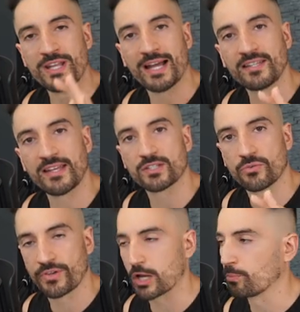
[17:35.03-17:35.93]
90 days
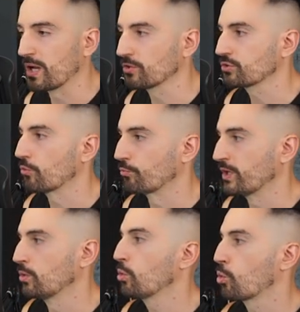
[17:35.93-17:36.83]
of kettlebells
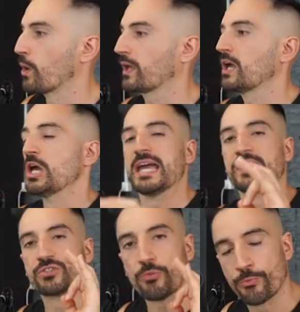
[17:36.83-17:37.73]
real quick.
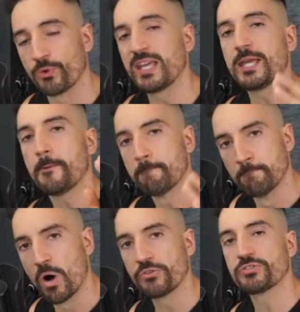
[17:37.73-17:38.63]
It's 3
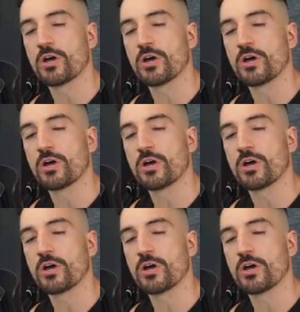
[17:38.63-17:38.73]
months